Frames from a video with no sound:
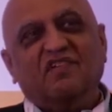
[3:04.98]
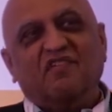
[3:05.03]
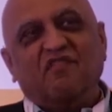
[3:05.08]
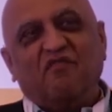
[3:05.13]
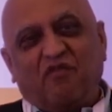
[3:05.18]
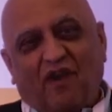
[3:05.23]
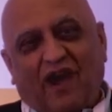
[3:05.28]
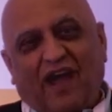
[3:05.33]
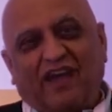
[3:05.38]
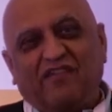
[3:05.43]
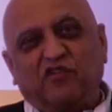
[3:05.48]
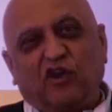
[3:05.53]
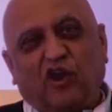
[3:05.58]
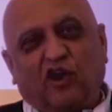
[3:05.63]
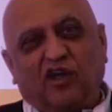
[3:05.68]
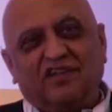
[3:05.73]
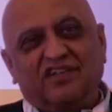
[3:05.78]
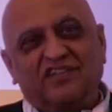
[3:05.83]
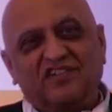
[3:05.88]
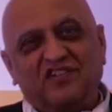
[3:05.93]

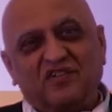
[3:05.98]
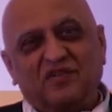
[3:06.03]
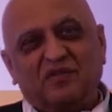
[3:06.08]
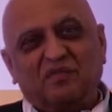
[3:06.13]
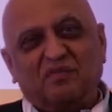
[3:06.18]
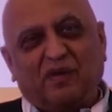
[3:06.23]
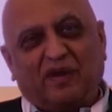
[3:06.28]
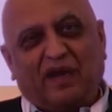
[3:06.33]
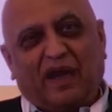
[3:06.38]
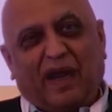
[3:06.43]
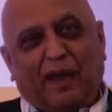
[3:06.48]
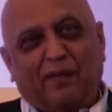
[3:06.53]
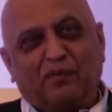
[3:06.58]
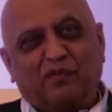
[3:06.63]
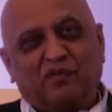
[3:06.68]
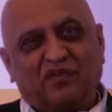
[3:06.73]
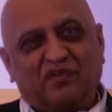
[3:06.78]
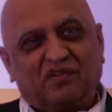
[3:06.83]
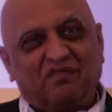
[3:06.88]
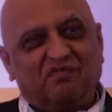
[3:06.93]
$5,
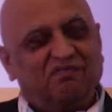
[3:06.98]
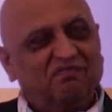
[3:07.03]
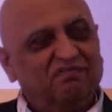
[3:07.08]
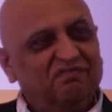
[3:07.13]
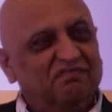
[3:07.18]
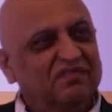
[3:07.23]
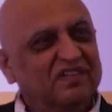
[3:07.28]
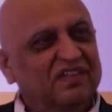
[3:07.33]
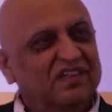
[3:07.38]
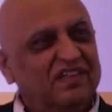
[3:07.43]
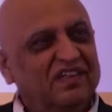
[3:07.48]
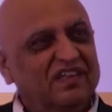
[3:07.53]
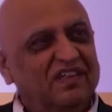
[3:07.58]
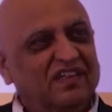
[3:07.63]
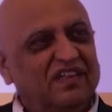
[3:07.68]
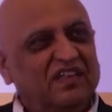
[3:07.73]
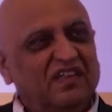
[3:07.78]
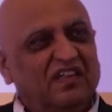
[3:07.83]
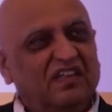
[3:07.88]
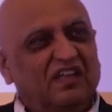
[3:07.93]
perhaps.
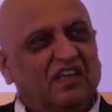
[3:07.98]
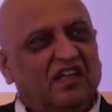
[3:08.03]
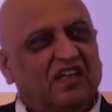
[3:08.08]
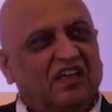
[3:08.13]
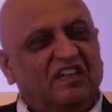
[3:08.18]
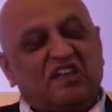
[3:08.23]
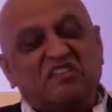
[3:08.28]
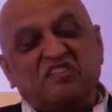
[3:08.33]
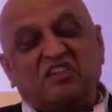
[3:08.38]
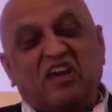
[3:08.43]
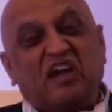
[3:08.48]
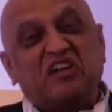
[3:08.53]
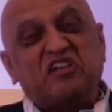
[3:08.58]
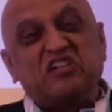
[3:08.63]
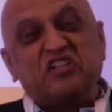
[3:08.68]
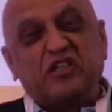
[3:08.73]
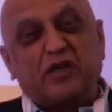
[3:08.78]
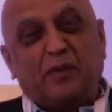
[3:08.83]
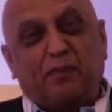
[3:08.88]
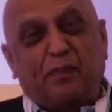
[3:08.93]
Let's add
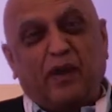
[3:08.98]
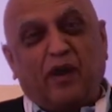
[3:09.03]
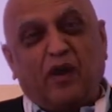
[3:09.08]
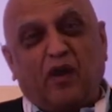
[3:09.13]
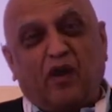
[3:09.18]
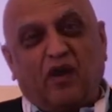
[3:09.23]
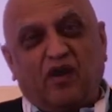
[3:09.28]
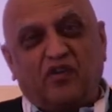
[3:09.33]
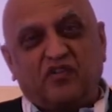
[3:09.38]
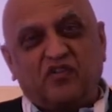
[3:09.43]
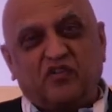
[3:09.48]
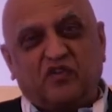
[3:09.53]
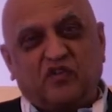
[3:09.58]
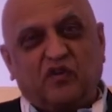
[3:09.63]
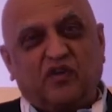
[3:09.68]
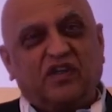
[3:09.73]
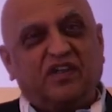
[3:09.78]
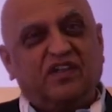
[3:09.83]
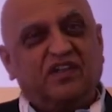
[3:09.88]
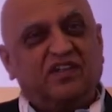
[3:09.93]
shipping costs to
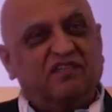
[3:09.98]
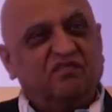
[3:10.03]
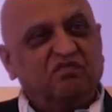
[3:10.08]
it.